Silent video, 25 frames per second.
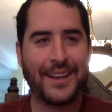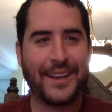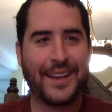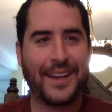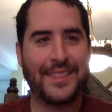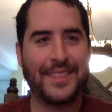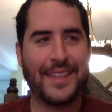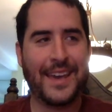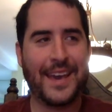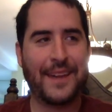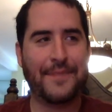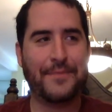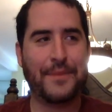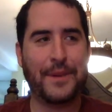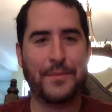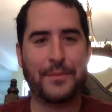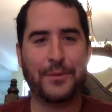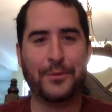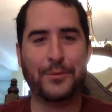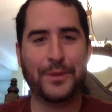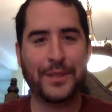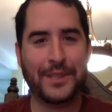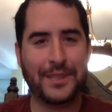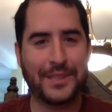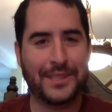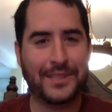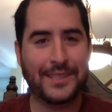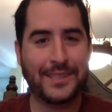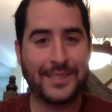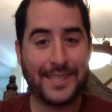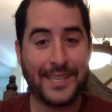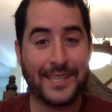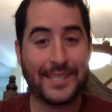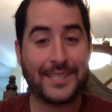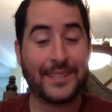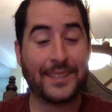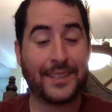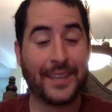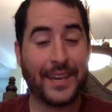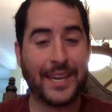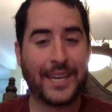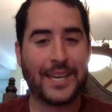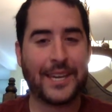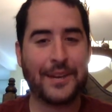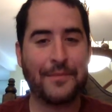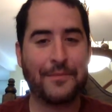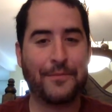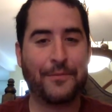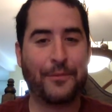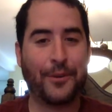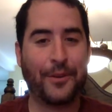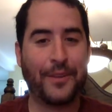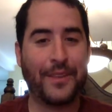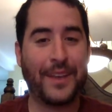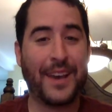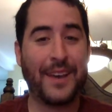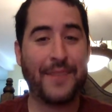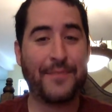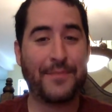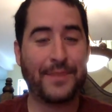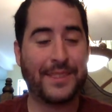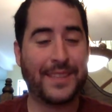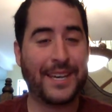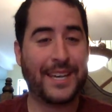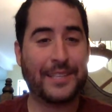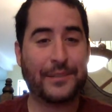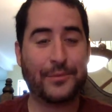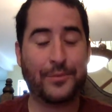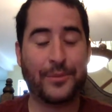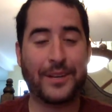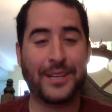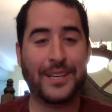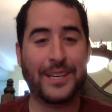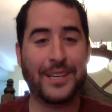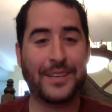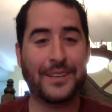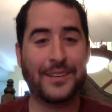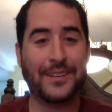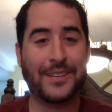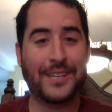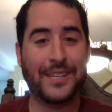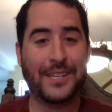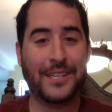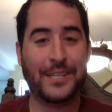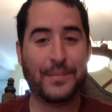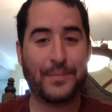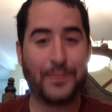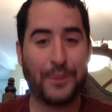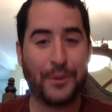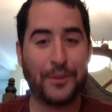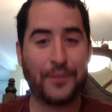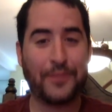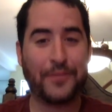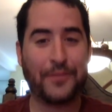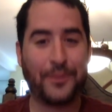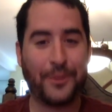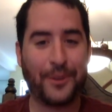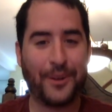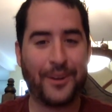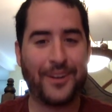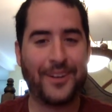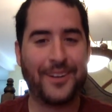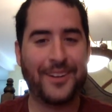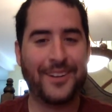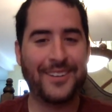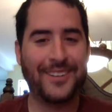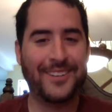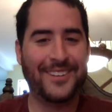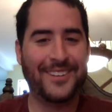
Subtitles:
and that people would dislike him for that, but that's what he spoke for?